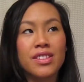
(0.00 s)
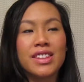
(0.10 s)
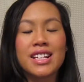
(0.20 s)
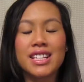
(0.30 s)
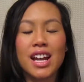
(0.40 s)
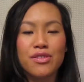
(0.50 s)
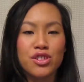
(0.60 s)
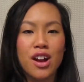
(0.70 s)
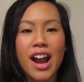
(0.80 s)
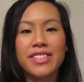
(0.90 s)
things that I've
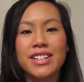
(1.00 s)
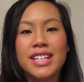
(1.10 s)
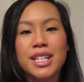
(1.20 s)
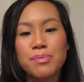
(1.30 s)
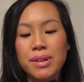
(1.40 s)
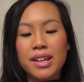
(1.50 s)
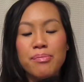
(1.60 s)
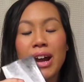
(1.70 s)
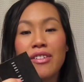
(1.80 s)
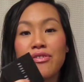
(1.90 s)
tried, this has been
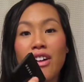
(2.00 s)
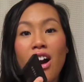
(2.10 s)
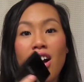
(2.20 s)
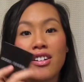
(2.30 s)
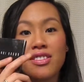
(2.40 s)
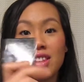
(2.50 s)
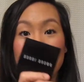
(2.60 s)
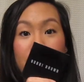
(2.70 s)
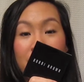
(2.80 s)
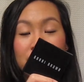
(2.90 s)
by far the
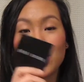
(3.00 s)
best.